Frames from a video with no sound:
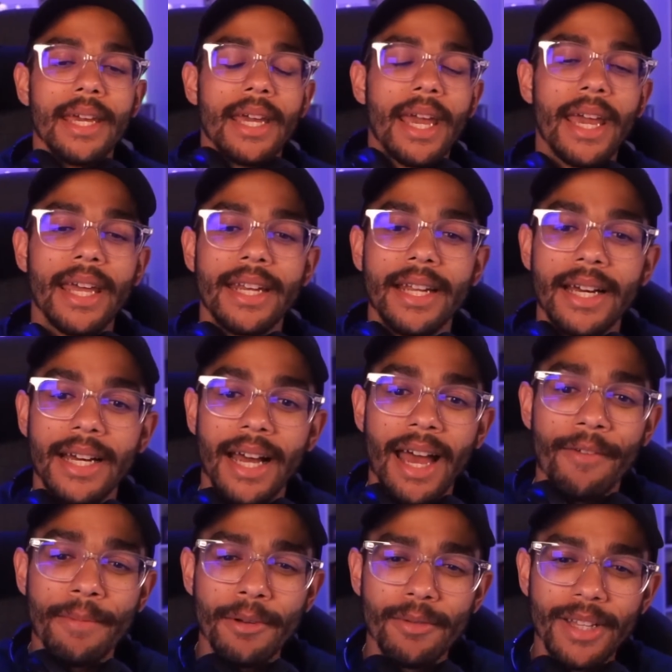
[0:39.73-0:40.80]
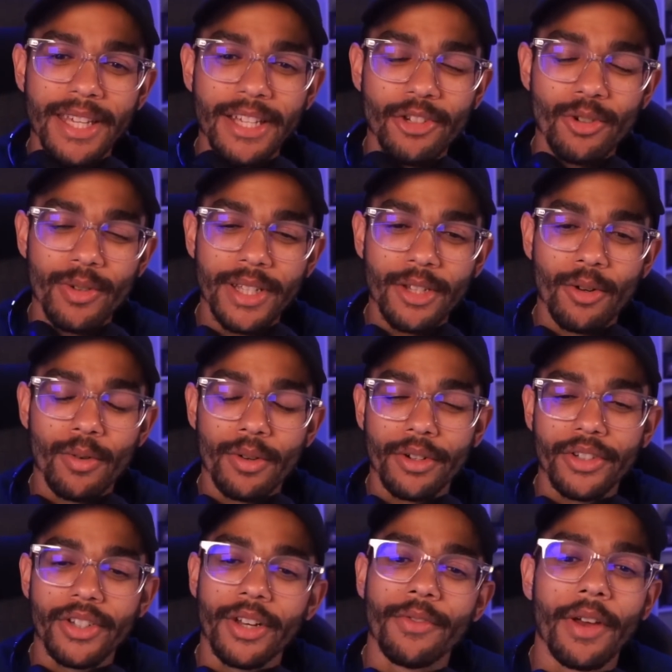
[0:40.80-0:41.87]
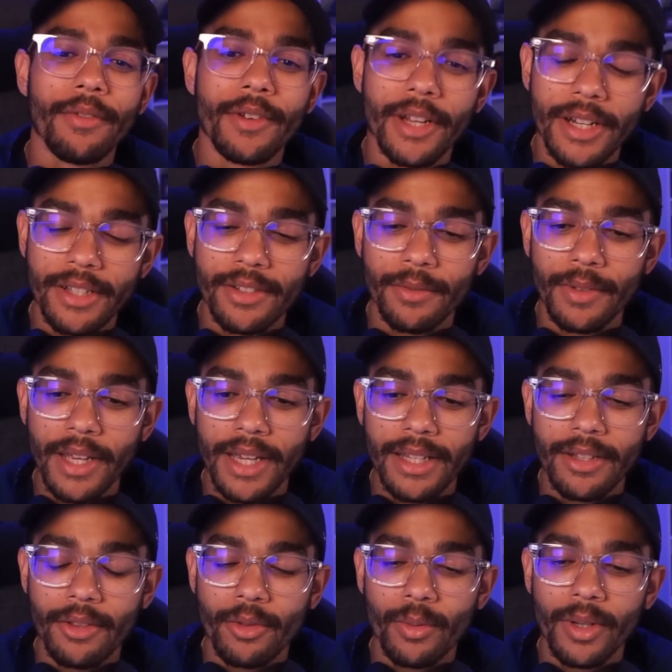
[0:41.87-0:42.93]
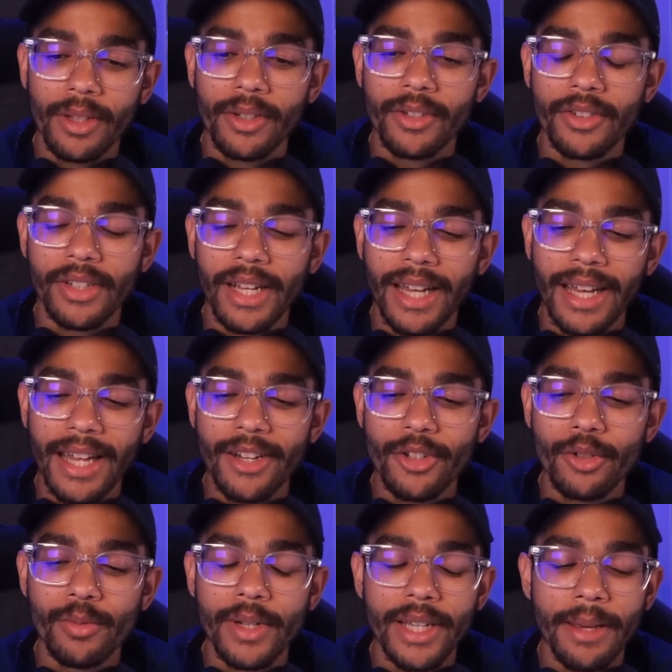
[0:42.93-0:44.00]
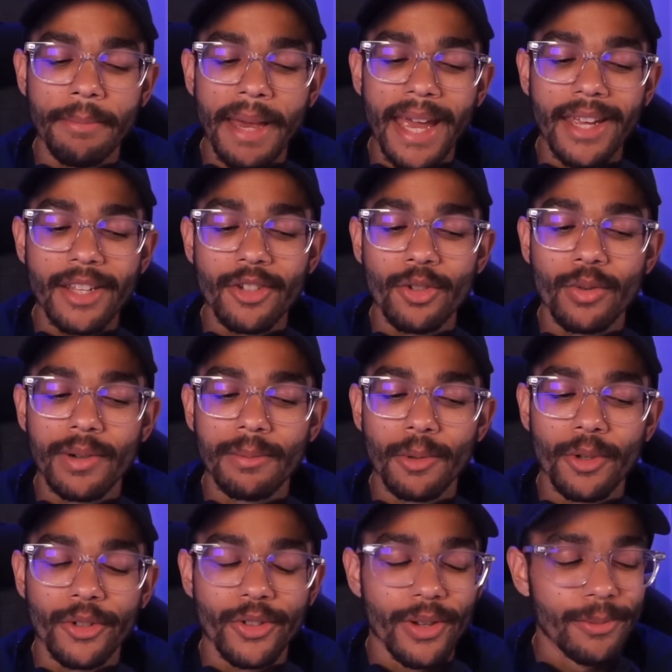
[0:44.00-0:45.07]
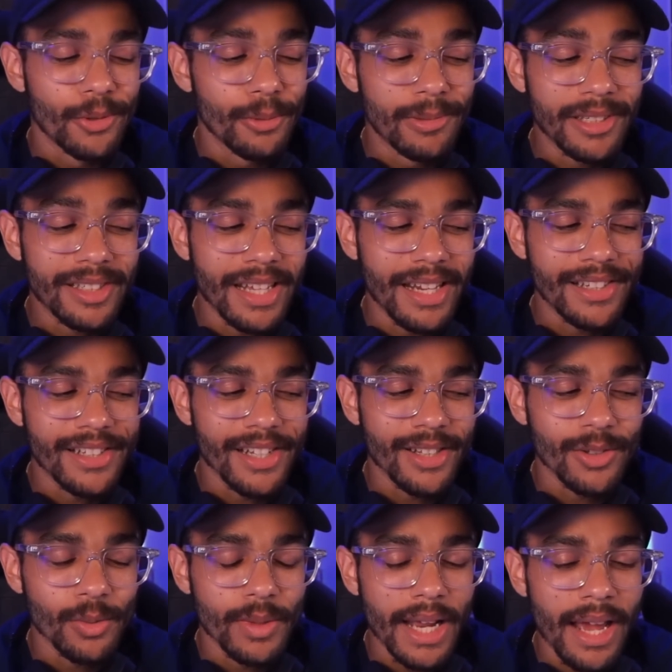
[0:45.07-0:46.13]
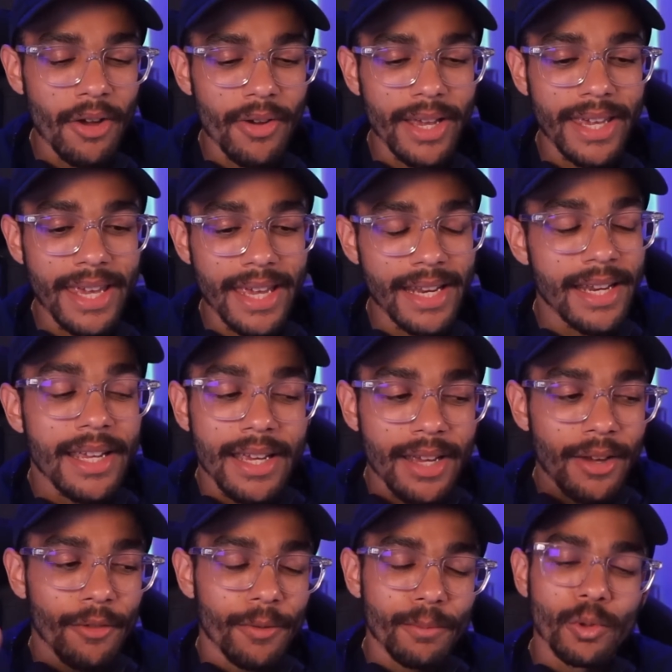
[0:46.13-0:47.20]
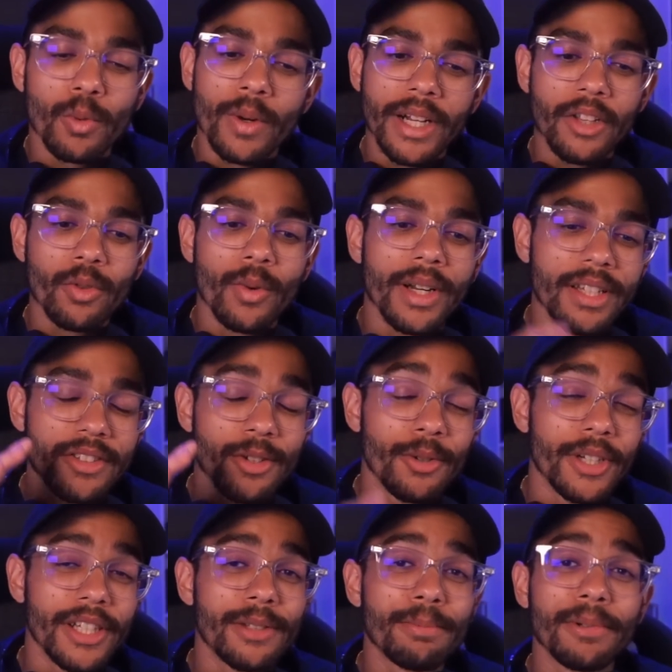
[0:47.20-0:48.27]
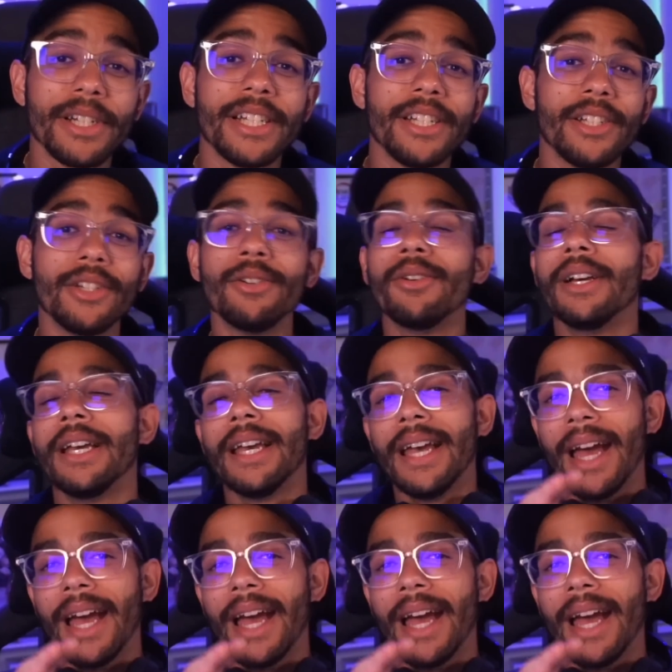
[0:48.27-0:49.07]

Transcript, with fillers: And uh, I've been really enjoying the horror stuff I've done as of late in the thrillers, and I kind of do want to get back into them more. So I'm super excited to check this one out, again, from twenty twenty, so it is pretty new.